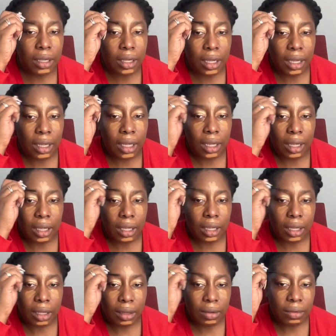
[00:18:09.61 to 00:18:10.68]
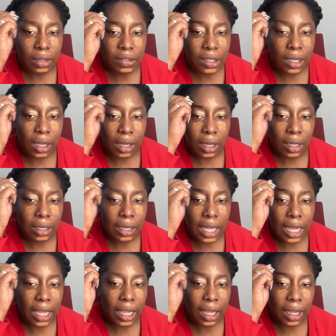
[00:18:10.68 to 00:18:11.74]
uh what's it called,
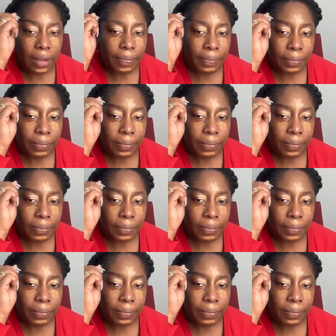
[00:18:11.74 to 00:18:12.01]
like,